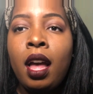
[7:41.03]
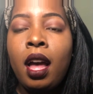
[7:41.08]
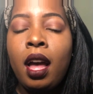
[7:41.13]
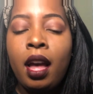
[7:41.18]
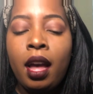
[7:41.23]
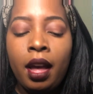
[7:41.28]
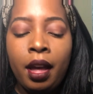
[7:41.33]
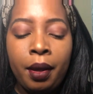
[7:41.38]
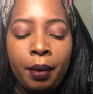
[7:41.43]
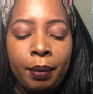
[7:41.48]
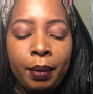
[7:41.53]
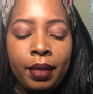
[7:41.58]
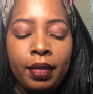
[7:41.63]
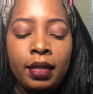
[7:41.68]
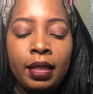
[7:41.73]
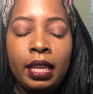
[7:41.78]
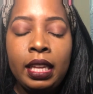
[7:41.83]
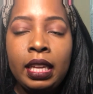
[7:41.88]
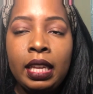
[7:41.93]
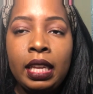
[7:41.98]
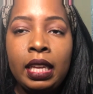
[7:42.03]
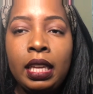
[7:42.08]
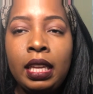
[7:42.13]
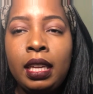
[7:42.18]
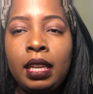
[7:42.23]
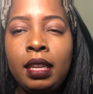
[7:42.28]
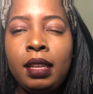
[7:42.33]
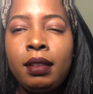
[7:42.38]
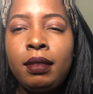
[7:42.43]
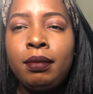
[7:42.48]

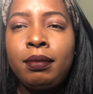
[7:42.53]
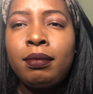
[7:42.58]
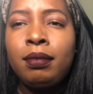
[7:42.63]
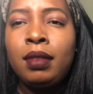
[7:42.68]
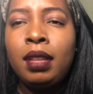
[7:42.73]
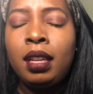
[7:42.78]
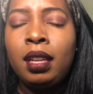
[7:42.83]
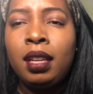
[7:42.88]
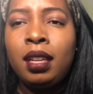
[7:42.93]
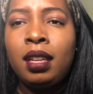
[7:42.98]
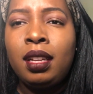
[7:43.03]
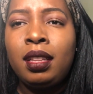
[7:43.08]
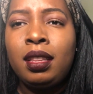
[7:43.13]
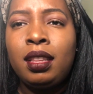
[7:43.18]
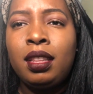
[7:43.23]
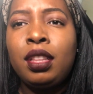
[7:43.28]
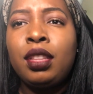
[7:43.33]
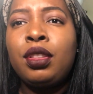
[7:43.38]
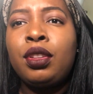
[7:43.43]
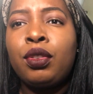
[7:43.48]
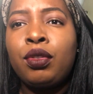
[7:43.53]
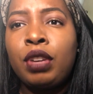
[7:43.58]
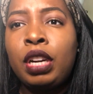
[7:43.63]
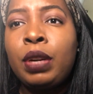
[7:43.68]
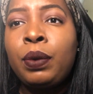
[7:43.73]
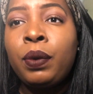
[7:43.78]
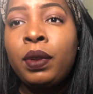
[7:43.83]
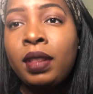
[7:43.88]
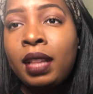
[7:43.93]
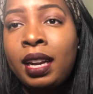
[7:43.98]
the
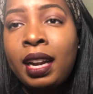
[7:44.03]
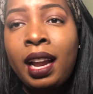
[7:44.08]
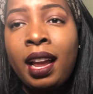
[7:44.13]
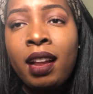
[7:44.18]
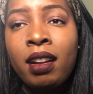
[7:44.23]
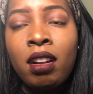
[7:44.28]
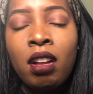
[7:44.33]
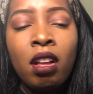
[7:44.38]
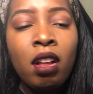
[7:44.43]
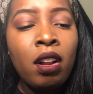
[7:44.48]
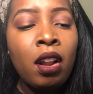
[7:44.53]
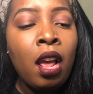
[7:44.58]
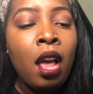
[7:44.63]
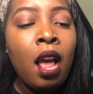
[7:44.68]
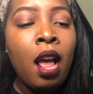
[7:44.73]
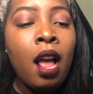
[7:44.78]
green one that I had on.